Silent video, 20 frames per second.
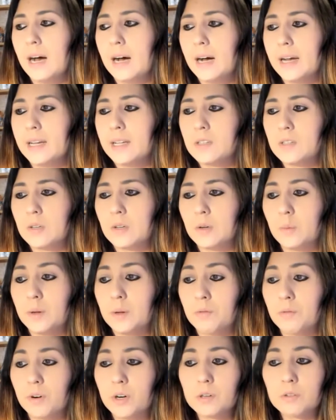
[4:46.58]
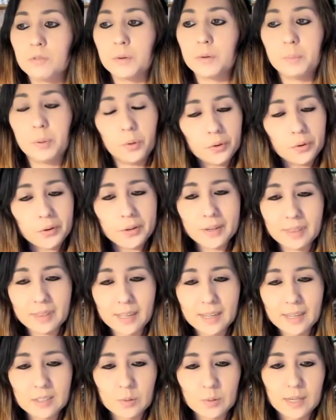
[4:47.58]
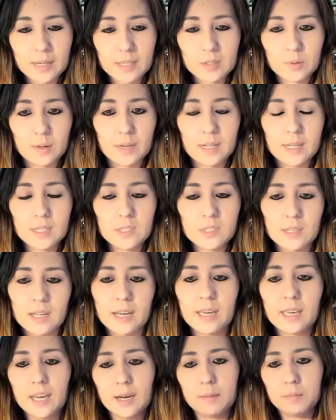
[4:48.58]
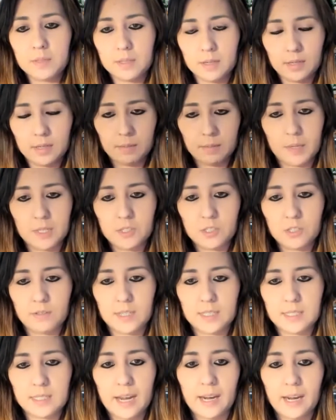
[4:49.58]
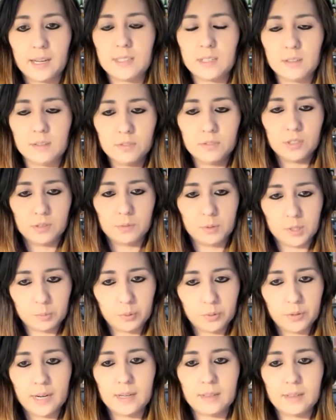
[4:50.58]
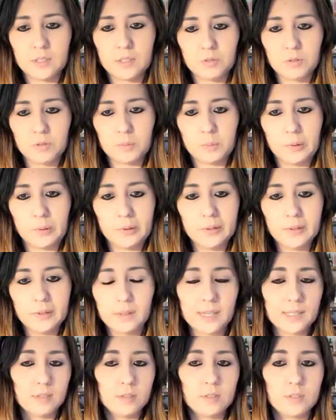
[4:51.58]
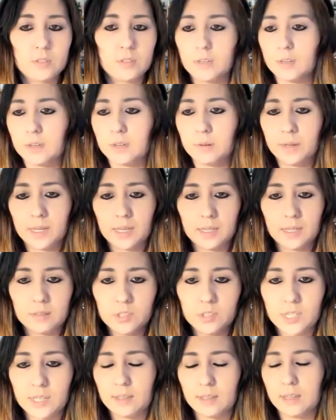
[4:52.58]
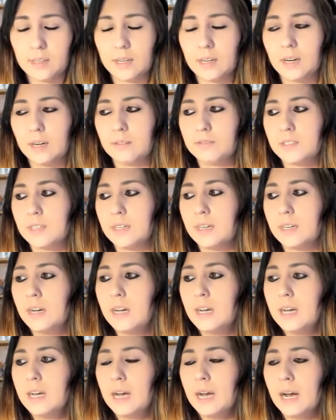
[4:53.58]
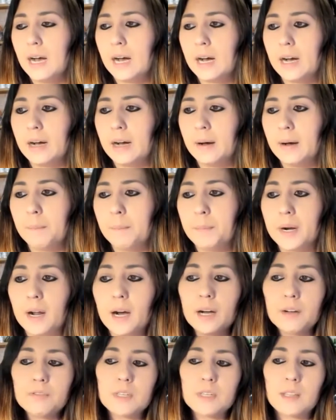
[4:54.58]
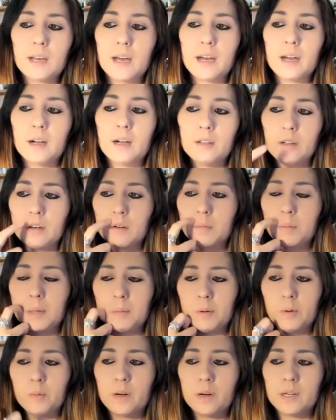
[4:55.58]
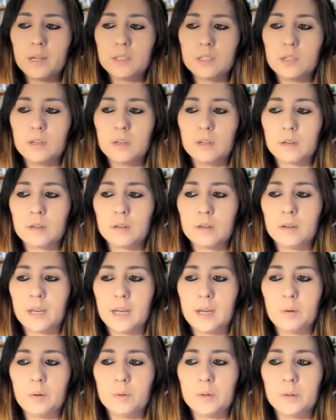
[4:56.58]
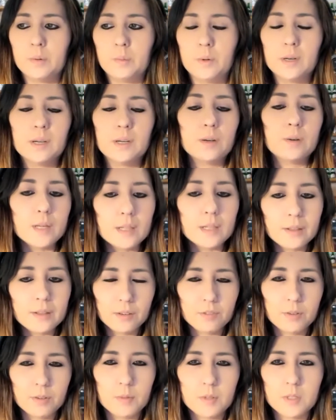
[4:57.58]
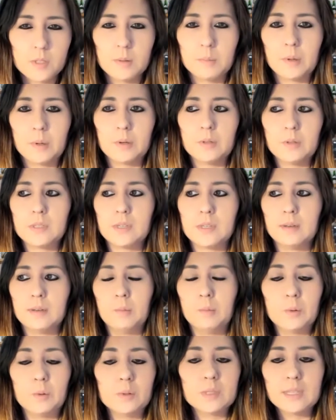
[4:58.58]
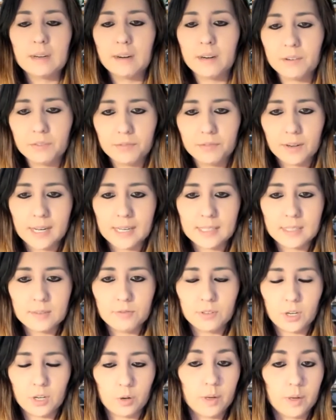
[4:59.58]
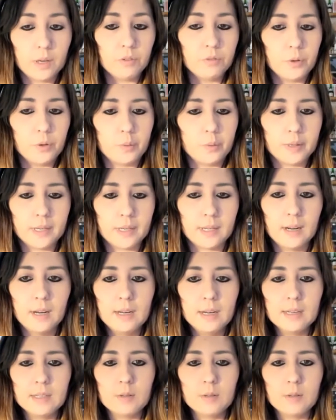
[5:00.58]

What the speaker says: And so we wrote a report at the end of 2020. So that kept a bunch of us active to just put out this report. That's on Zenodo. We can share the link after. But after that, a lot of people wanted to know, okay, well, what did we learn from the symposium? What was our advice going forward?